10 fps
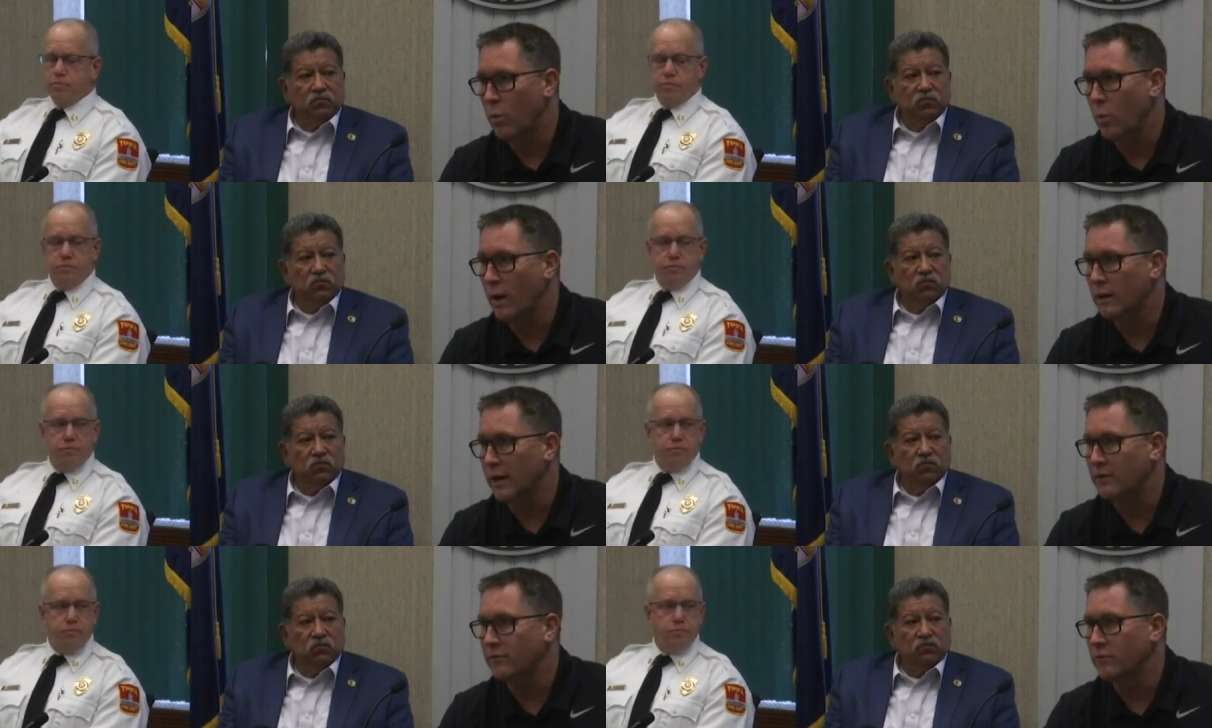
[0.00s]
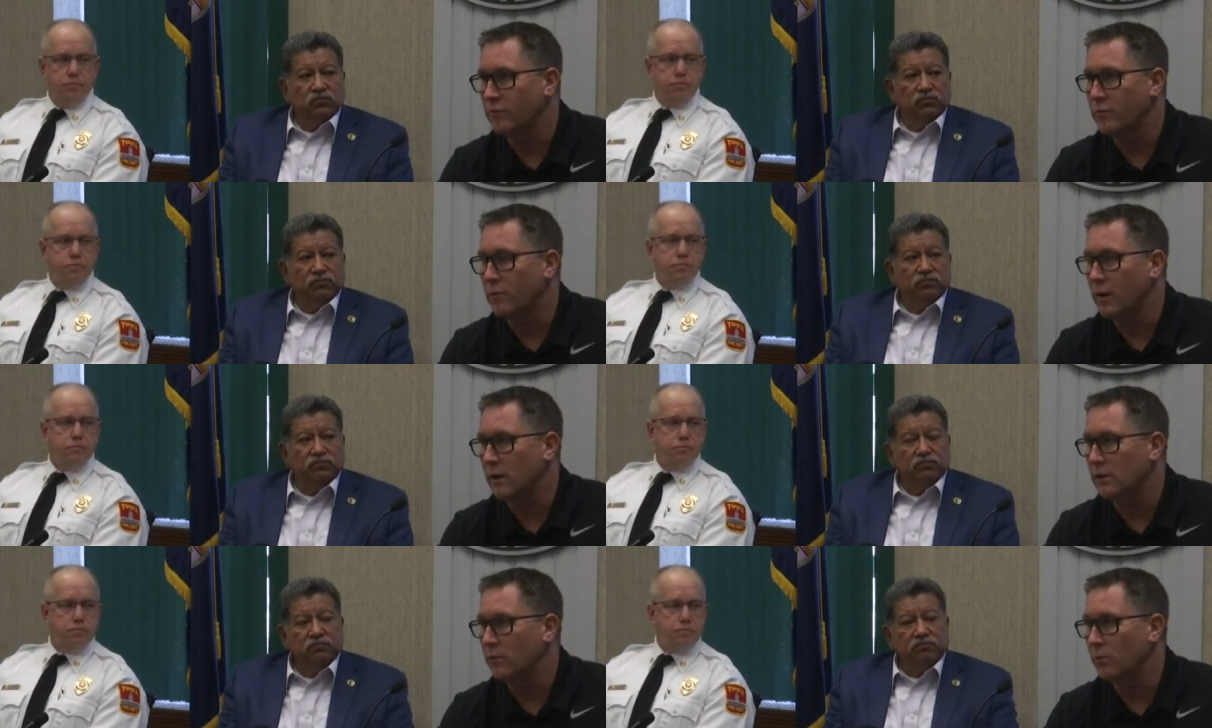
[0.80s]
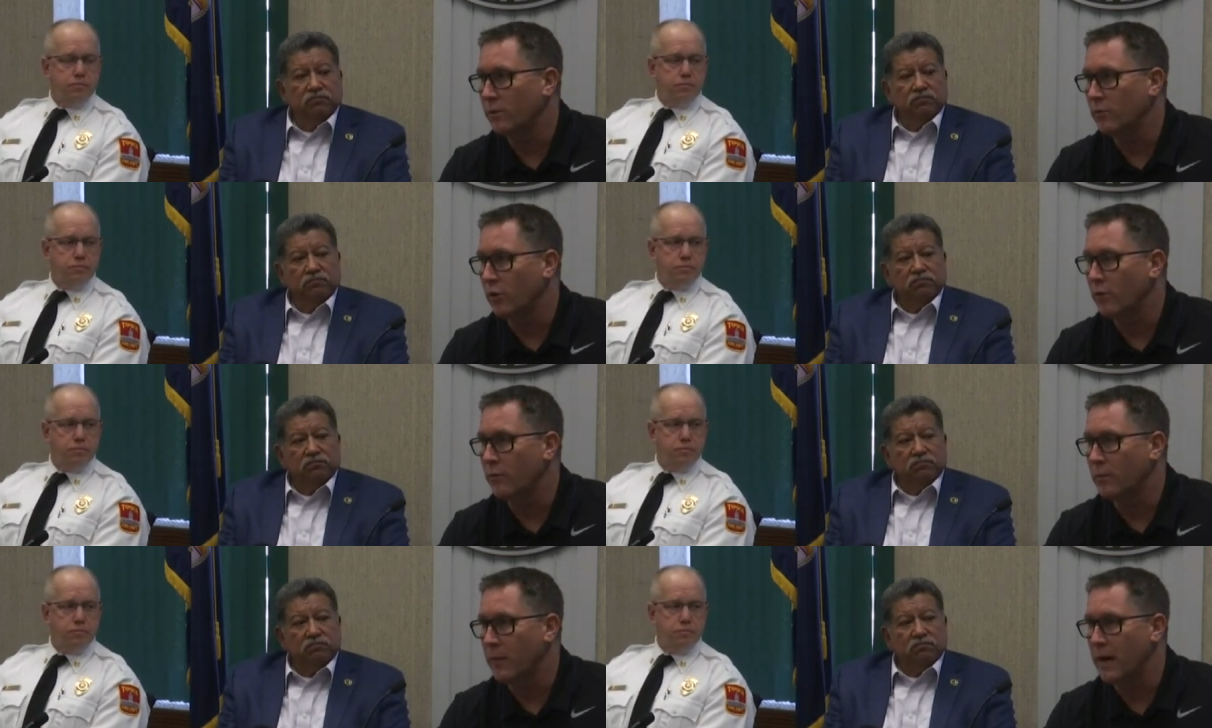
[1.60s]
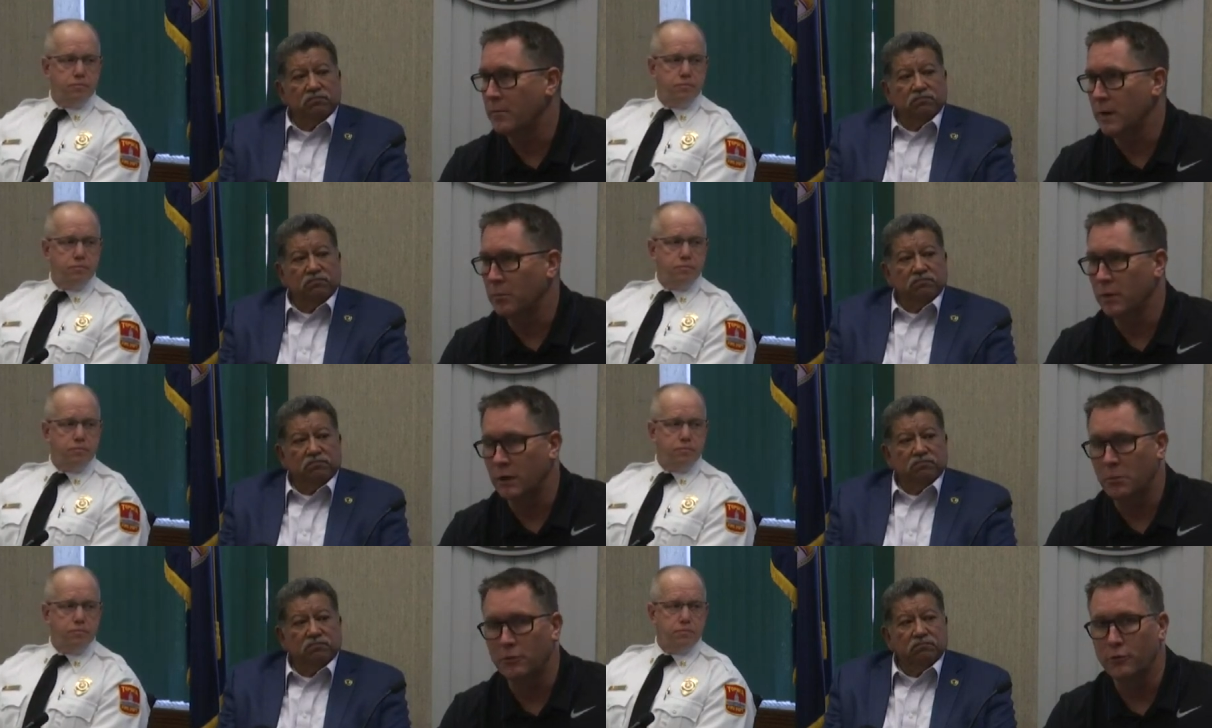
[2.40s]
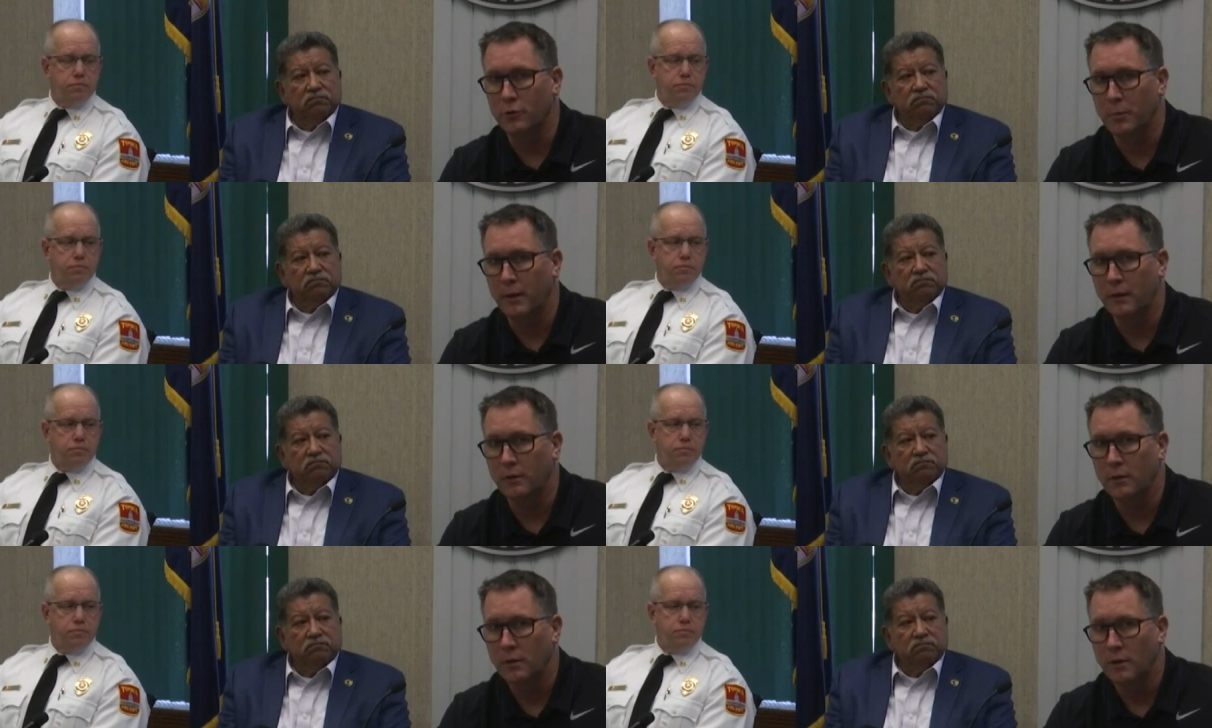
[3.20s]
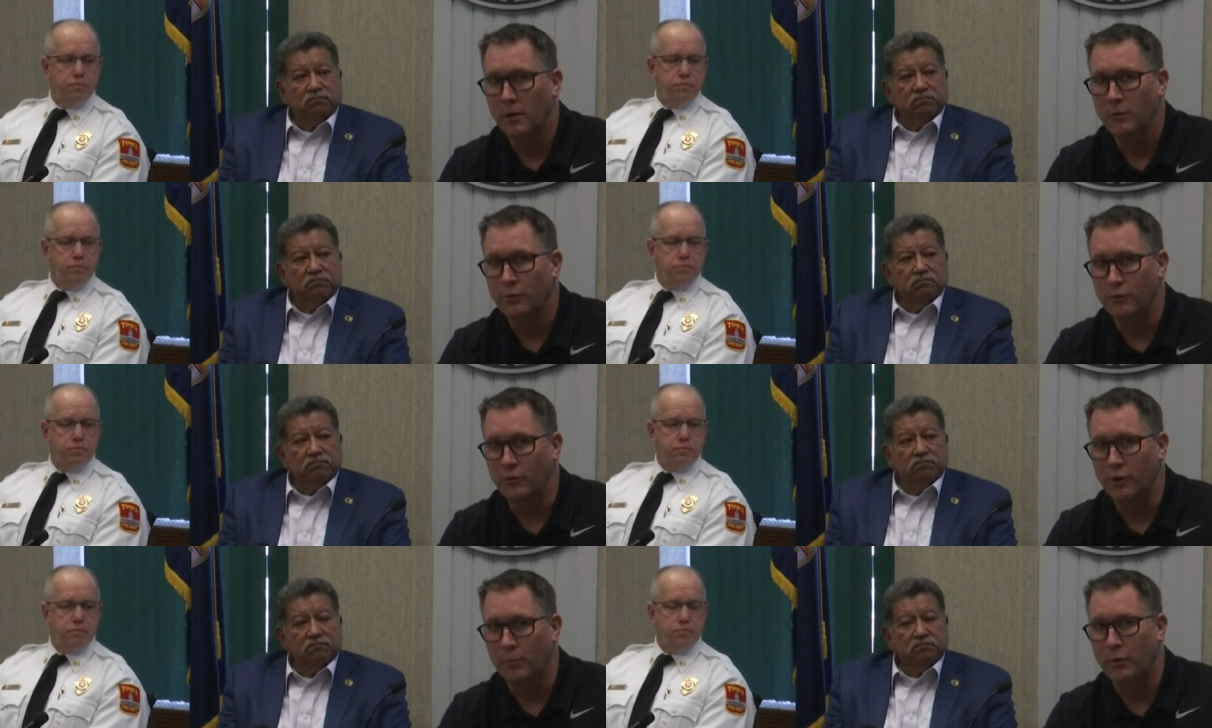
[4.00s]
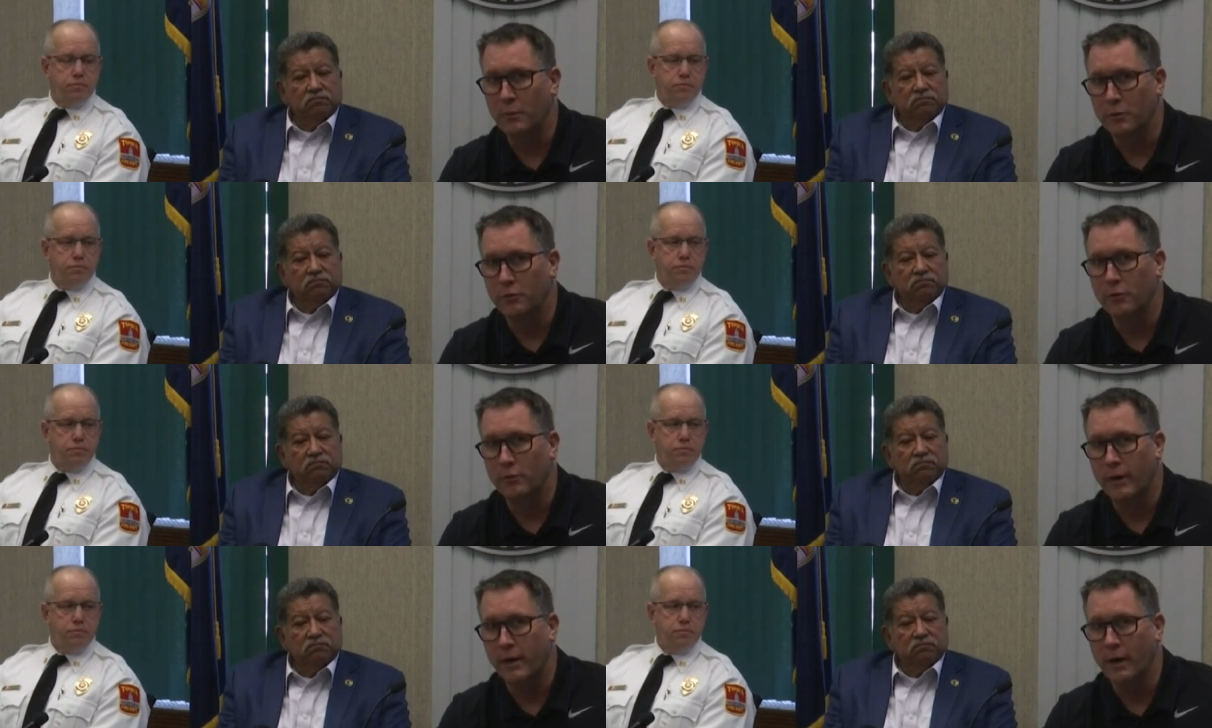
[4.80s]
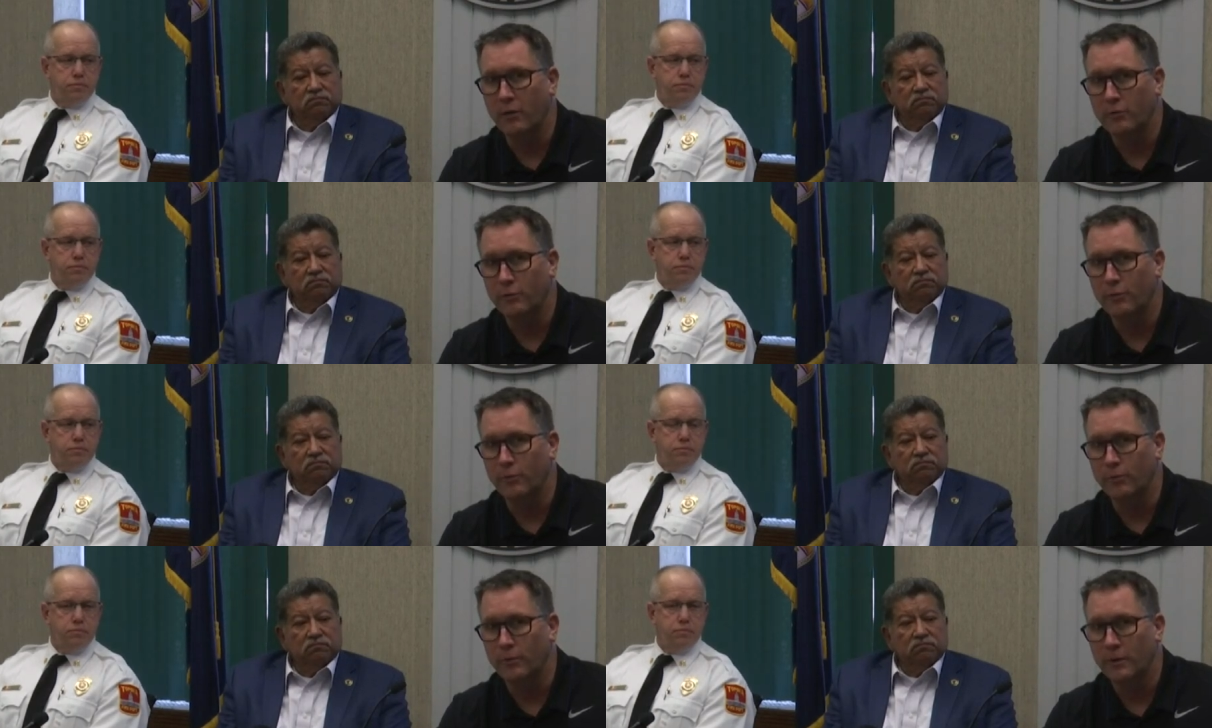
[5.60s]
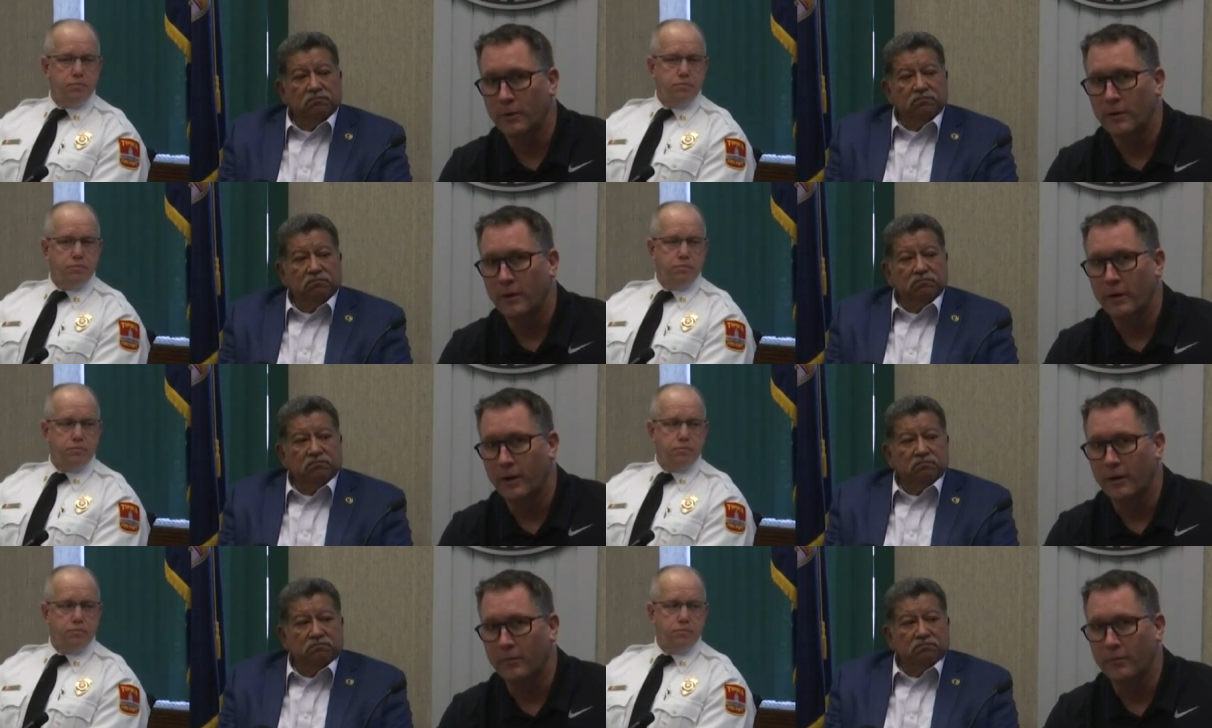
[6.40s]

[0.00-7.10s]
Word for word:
Speaker 1: what lessons uh, we've learned that might be applicable to Topeka so it's a little premature right now to uh,